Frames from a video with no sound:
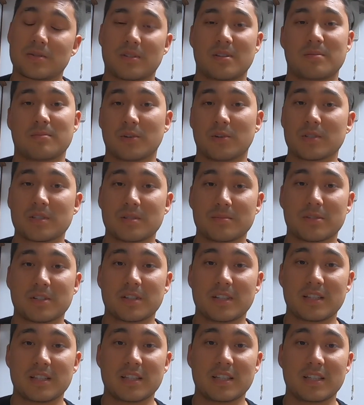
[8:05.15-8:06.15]
are the most
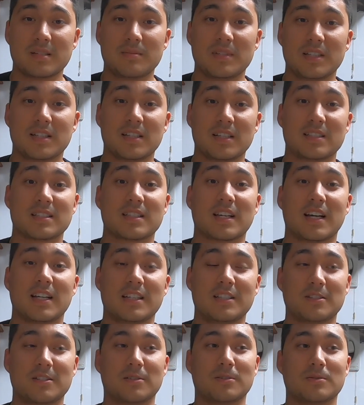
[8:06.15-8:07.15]
important thing because I
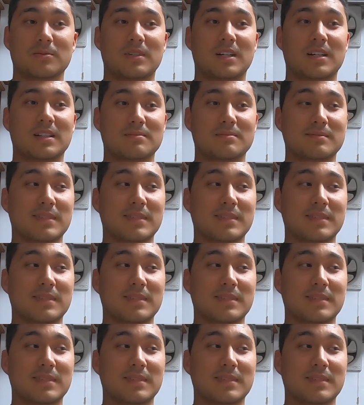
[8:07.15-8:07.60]
don't want